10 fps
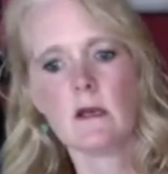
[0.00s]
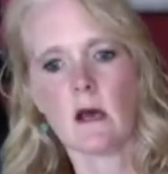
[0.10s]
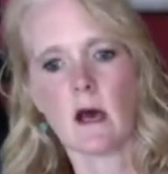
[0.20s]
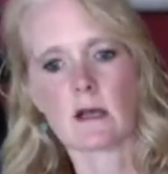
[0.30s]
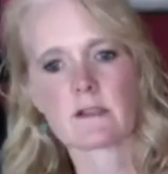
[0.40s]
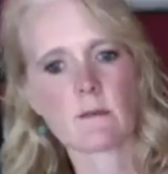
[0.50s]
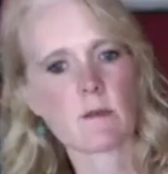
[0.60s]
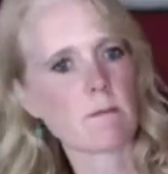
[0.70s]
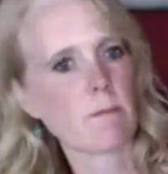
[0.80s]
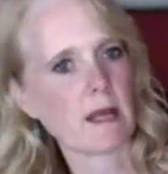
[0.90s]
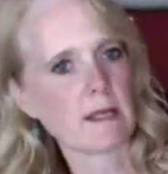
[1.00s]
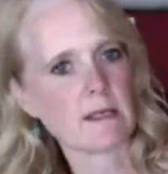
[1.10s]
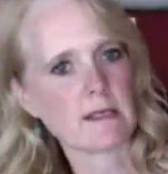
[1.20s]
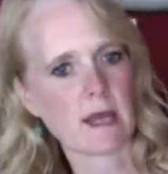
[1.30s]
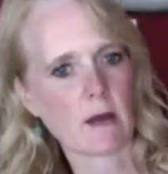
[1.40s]
something
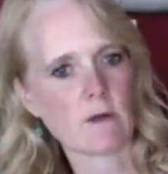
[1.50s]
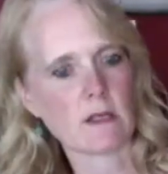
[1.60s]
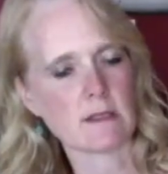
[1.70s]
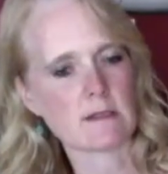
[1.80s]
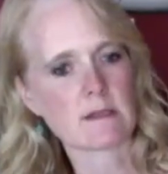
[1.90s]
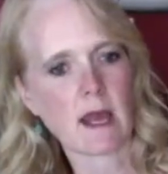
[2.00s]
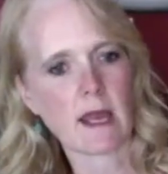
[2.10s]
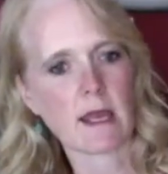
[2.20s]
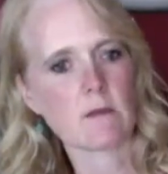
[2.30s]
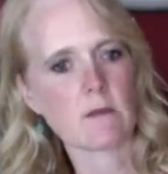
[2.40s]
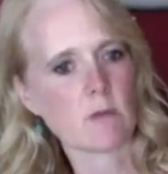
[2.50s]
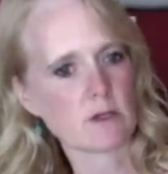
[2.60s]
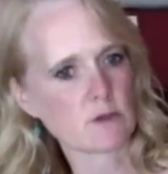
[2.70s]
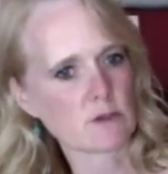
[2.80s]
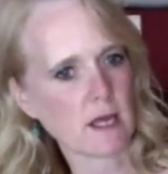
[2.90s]
binding down inside,
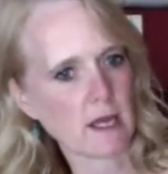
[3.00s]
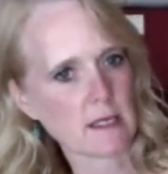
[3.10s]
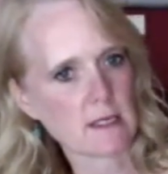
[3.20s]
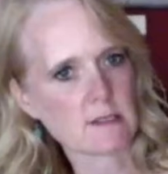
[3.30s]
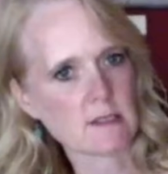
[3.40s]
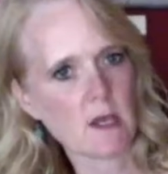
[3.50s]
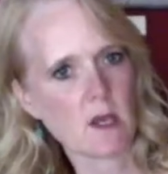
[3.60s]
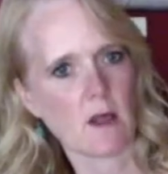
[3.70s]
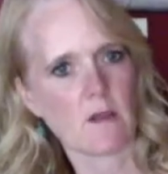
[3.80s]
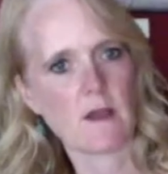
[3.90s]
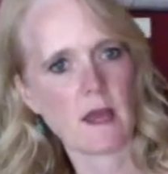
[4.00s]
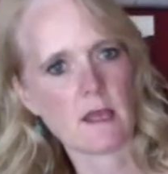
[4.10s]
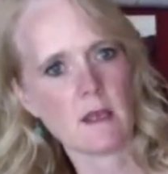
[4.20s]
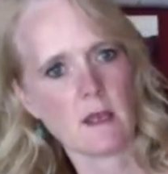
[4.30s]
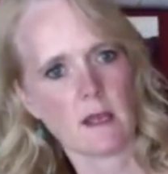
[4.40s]
muscle tightness,
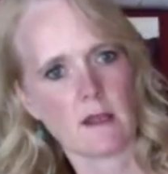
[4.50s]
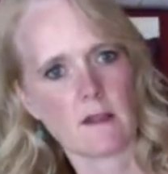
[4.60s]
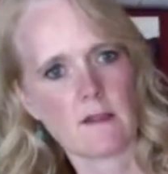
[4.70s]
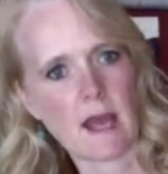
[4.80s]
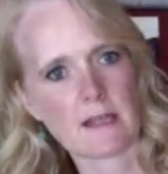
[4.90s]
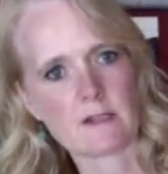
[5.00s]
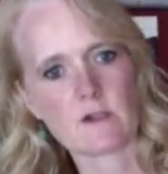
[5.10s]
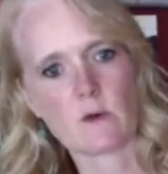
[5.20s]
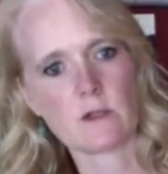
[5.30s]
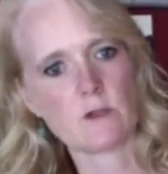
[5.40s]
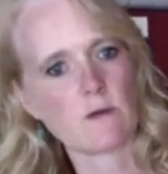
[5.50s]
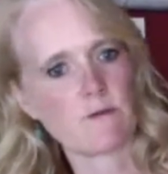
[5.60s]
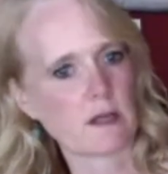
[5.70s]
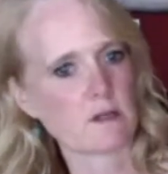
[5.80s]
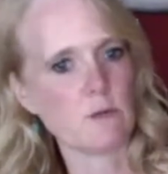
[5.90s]
then that is going to
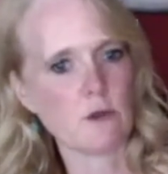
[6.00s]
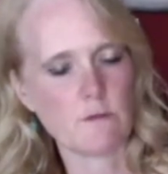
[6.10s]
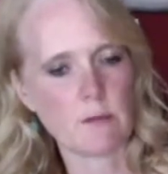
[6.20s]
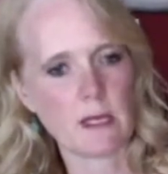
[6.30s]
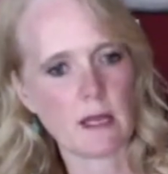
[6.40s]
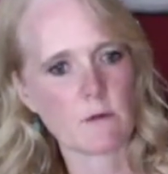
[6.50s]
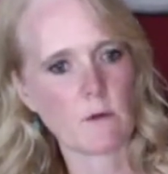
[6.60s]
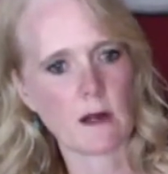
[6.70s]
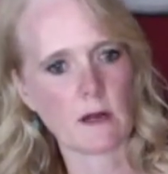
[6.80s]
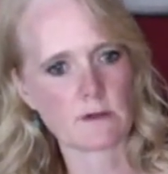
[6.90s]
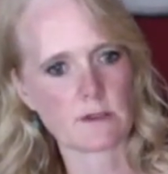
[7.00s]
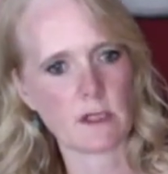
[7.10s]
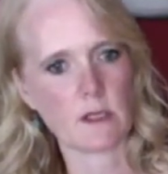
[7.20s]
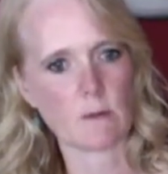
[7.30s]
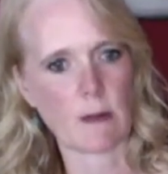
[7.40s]
affect movement everywhere else
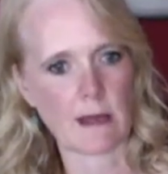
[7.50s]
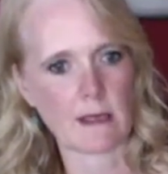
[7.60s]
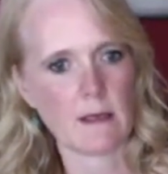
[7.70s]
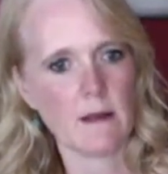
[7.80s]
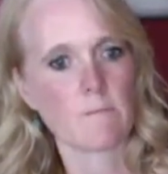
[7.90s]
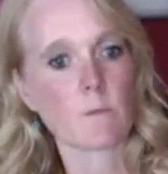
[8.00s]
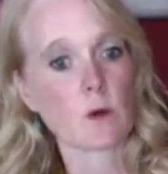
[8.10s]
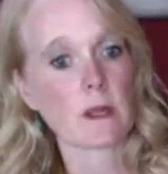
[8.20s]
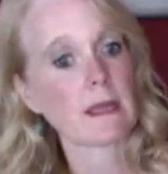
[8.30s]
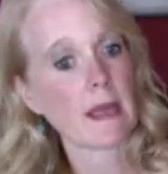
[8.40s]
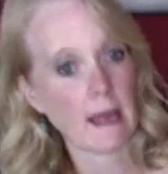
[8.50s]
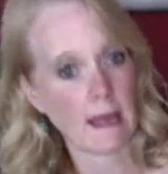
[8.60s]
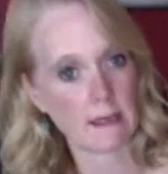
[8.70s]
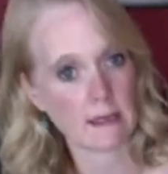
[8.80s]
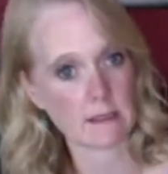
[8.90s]
in your body, or it
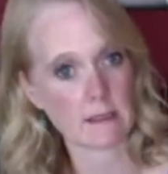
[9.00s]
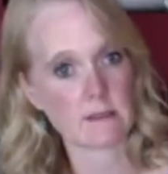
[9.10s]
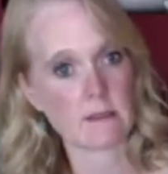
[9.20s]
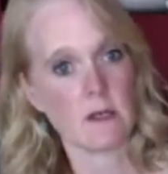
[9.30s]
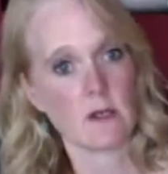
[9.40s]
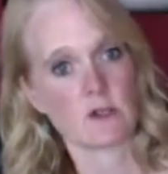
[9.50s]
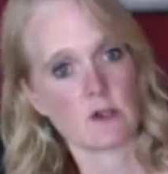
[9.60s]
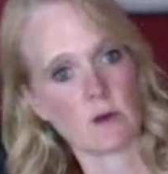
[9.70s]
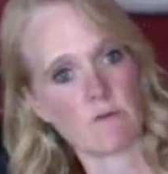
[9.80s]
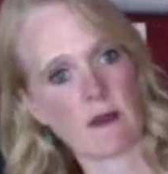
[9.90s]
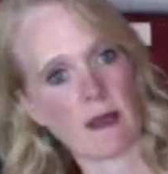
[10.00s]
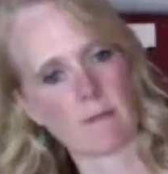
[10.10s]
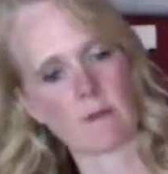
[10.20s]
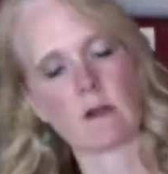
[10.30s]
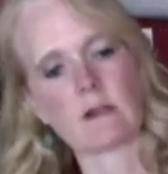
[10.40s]
can at least. So if I'm
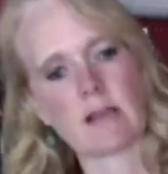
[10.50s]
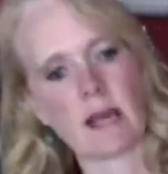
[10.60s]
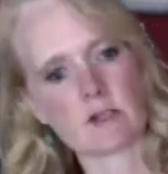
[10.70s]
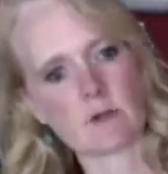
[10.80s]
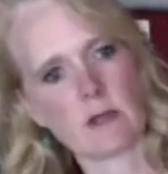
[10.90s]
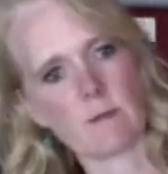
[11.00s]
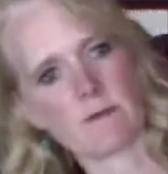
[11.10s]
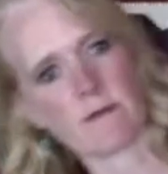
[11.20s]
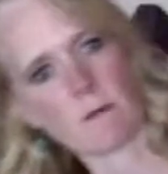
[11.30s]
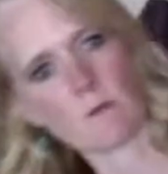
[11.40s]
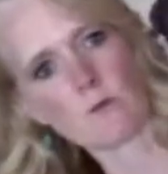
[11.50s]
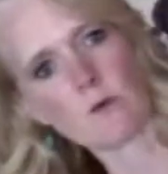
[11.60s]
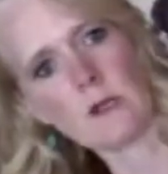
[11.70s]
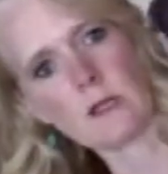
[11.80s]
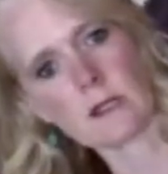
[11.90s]
going to exaggerate it, but if I'm
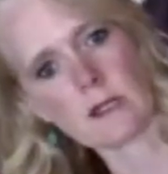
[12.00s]
really,